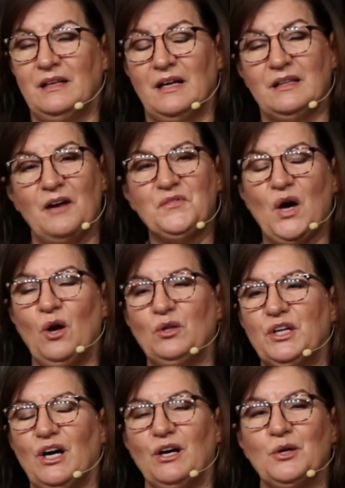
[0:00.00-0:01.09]
I loved the
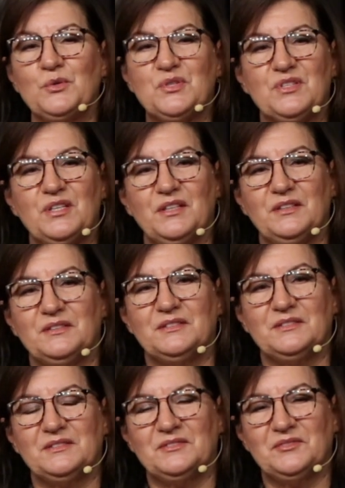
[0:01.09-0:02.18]
Holy Ghost.
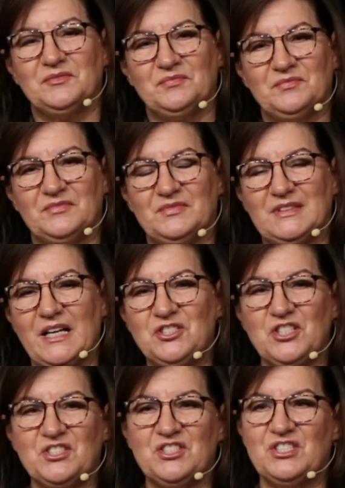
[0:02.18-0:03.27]
I
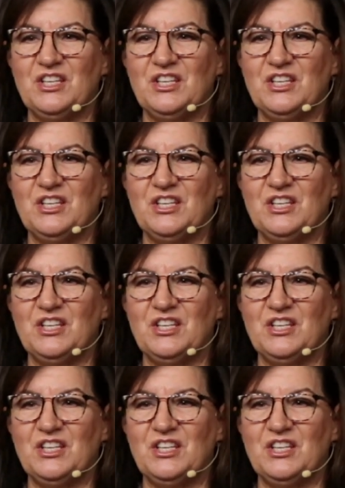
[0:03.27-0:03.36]
just